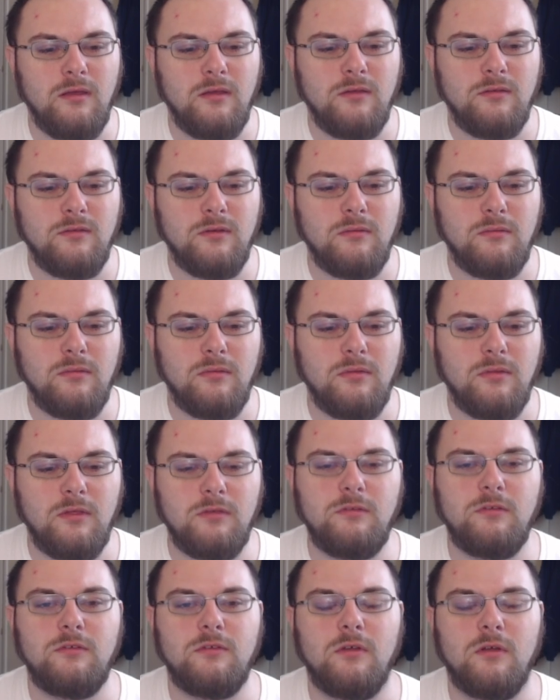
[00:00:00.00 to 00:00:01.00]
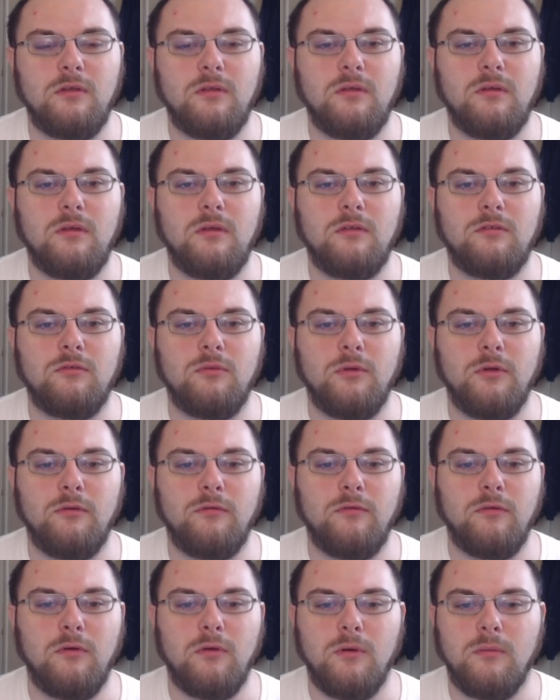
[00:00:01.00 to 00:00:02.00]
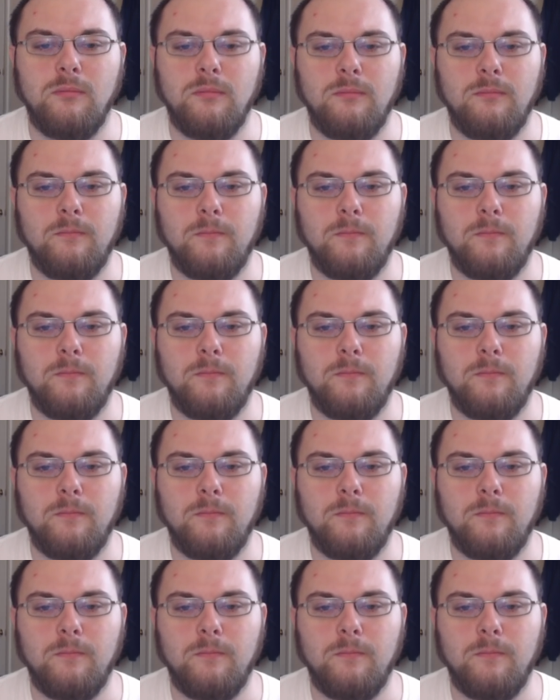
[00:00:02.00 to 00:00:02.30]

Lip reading: So this is its real form.